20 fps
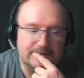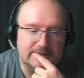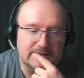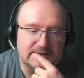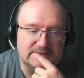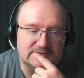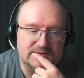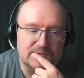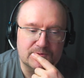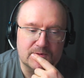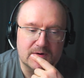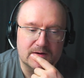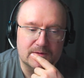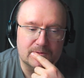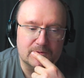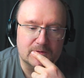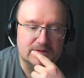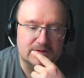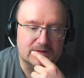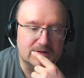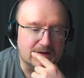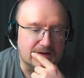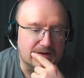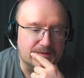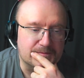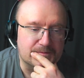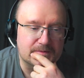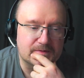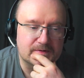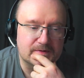That's the one what
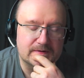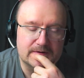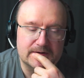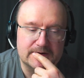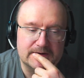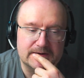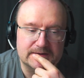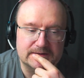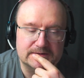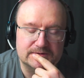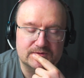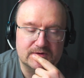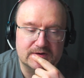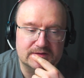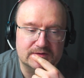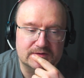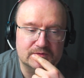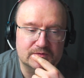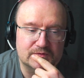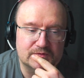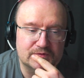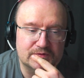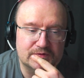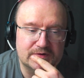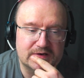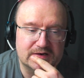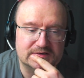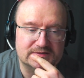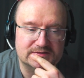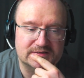I try to do
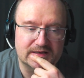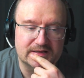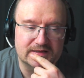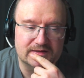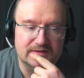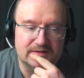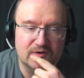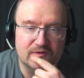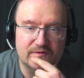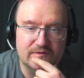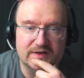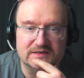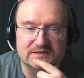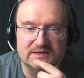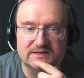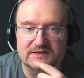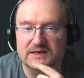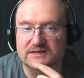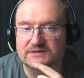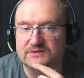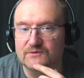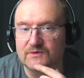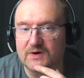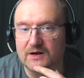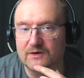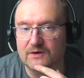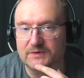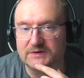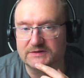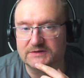next, and obviously that's the
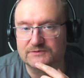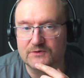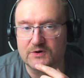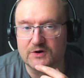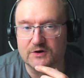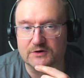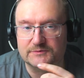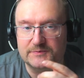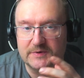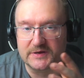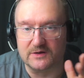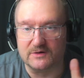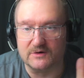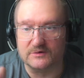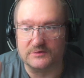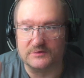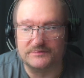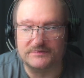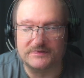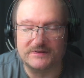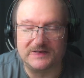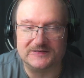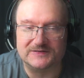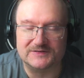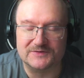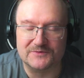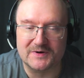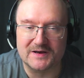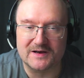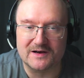one which works, because
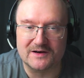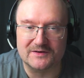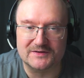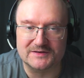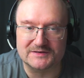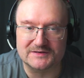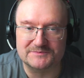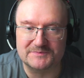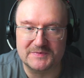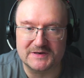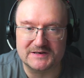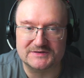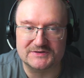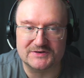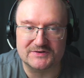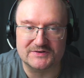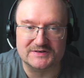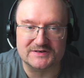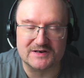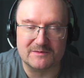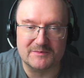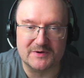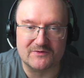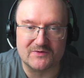that's the way how this picture is coming